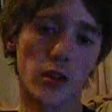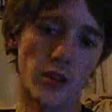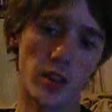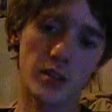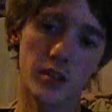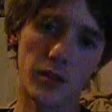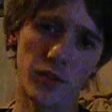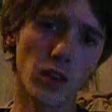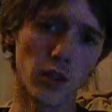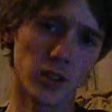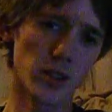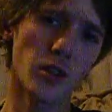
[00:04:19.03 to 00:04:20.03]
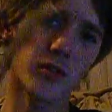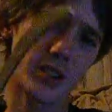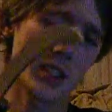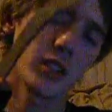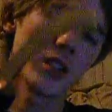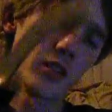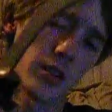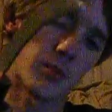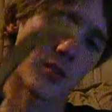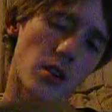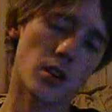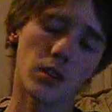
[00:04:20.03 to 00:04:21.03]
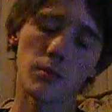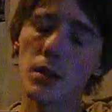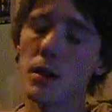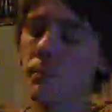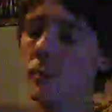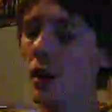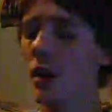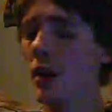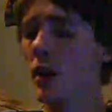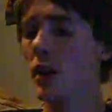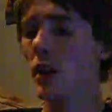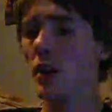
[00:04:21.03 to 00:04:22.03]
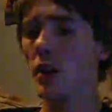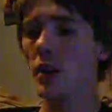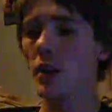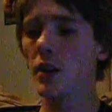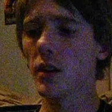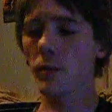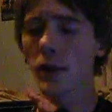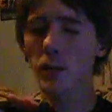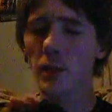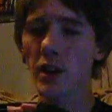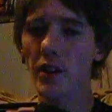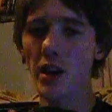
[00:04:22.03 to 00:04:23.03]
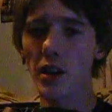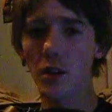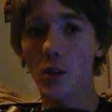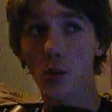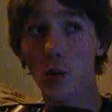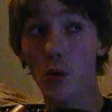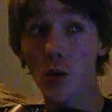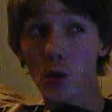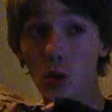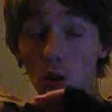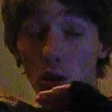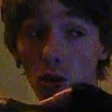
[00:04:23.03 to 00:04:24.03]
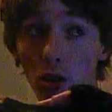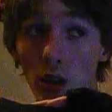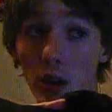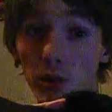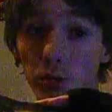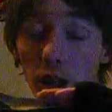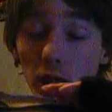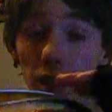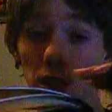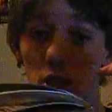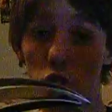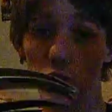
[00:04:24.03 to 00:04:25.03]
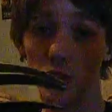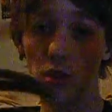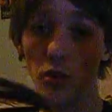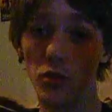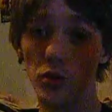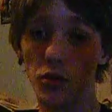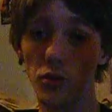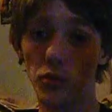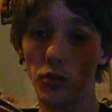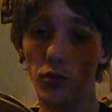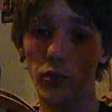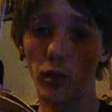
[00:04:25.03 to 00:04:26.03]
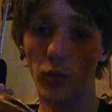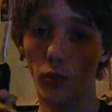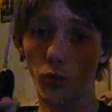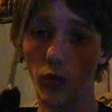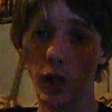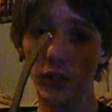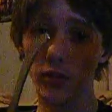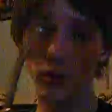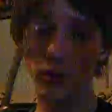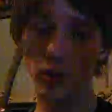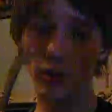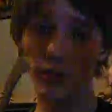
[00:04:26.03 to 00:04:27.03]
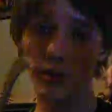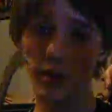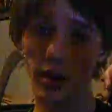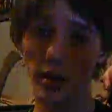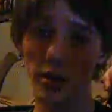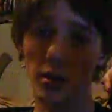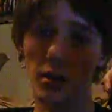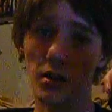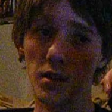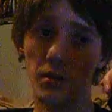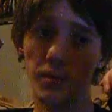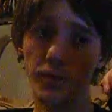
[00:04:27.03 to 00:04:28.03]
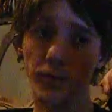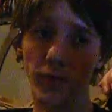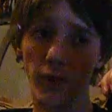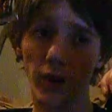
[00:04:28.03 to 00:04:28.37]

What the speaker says: all that stuff. You know what I'm talking about. I might buy that, or I might just go to razorgloves.com